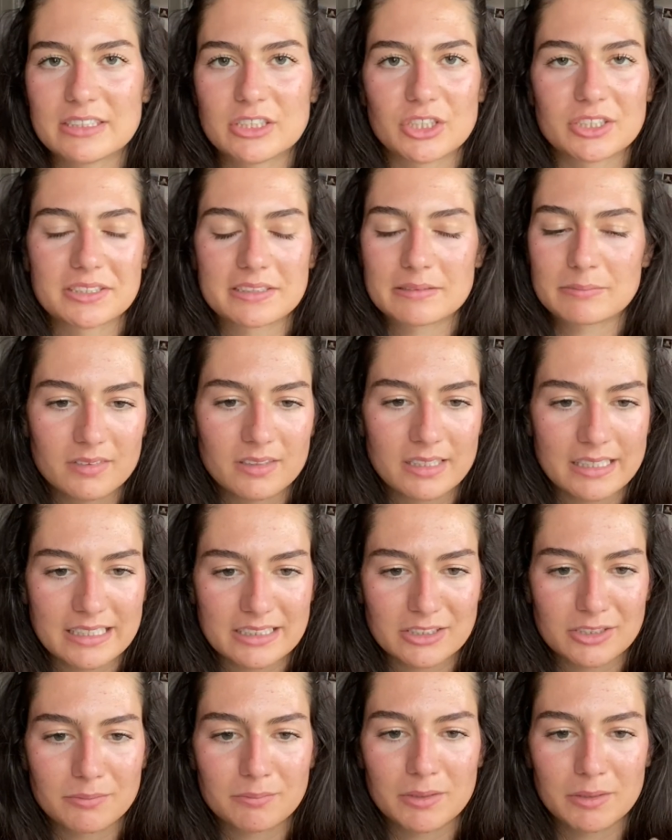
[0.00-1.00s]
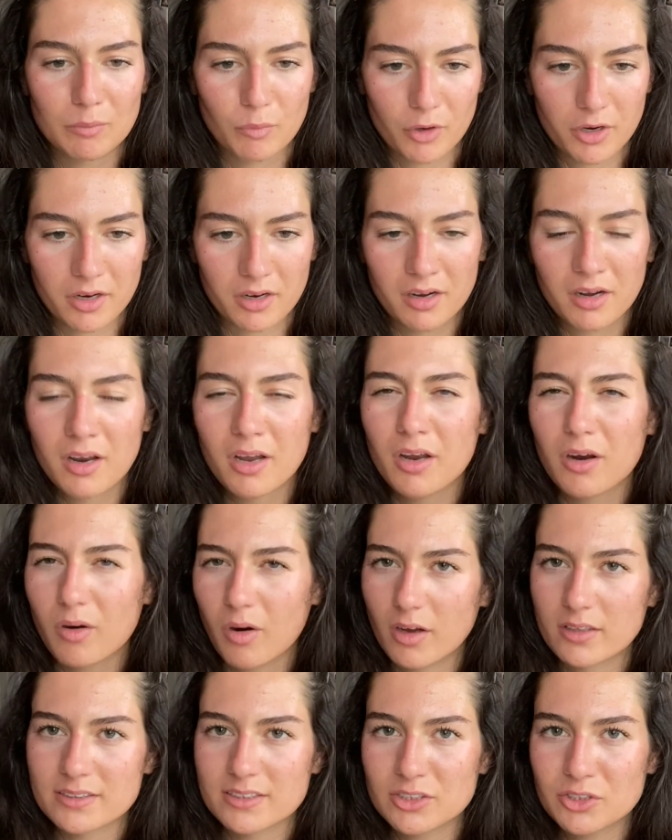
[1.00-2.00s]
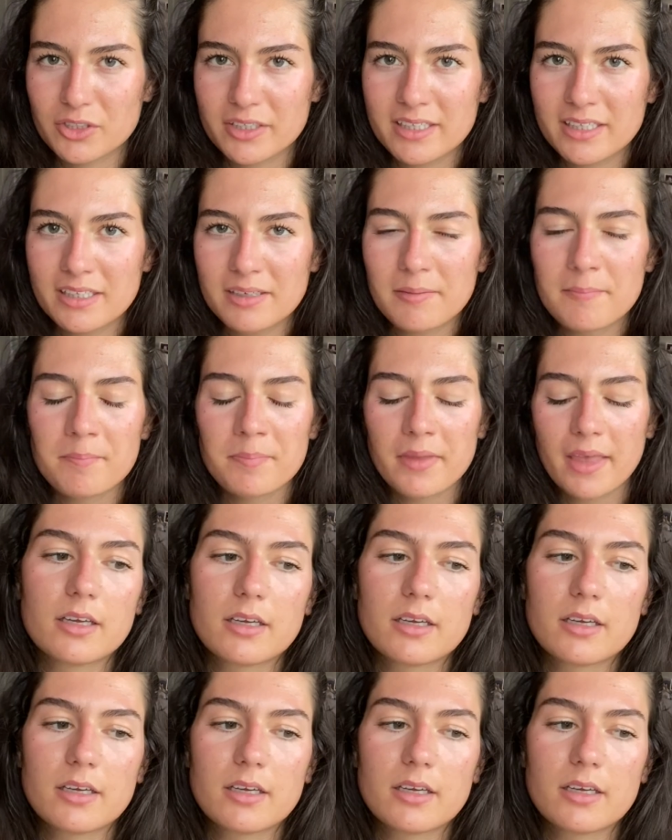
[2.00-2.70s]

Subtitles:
Just need to be more concentrated.